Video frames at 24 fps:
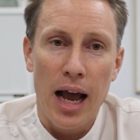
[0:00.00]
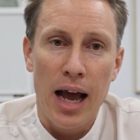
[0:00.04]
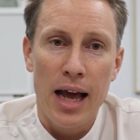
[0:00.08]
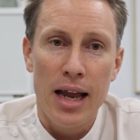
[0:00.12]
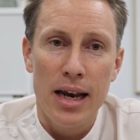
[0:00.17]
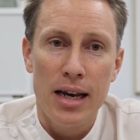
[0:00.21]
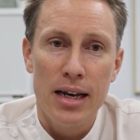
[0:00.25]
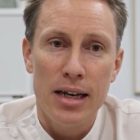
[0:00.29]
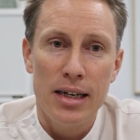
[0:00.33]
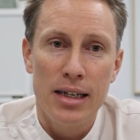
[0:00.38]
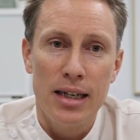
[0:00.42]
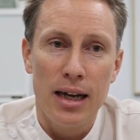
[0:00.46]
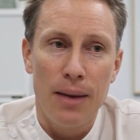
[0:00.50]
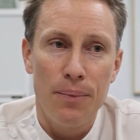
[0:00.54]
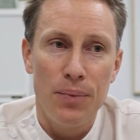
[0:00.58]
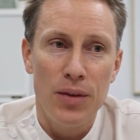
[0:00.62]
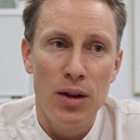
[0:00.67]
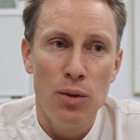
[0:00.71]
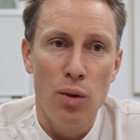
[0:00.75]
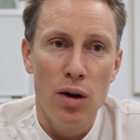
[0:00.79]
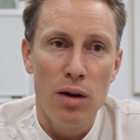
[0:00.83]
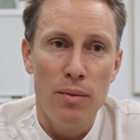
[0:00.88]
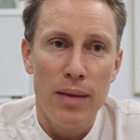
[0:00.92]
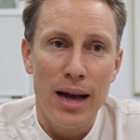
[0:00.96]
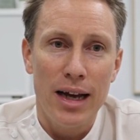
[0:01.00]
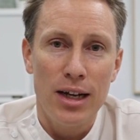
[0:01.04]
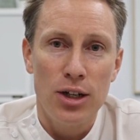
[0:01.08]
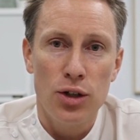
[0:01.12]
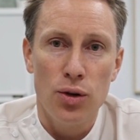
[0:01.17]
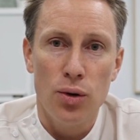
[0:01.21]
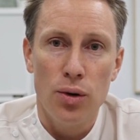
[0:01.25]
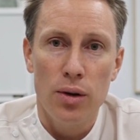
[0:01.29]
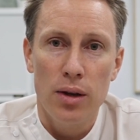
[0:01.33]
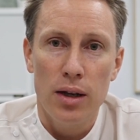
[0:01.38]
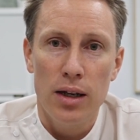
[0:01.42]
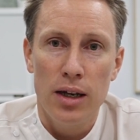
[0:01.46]
and you want to make
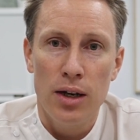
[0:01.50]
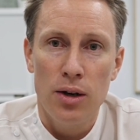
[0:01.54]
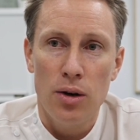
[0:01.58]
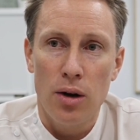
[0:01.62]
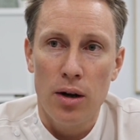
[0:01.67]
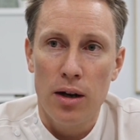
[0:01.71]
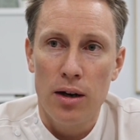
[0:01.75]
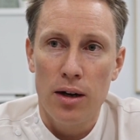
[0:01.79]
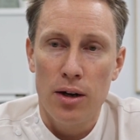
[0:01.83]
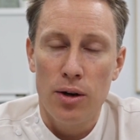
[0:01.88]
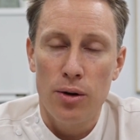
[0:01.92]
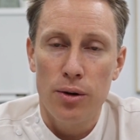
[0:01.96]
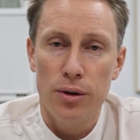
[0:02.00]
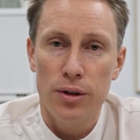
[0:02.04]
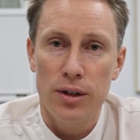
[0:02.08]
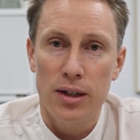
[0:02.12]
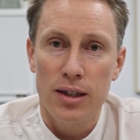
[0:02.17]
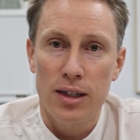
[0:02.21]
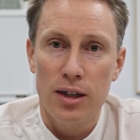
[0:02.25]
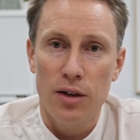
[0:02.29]
sure that you're not going to cause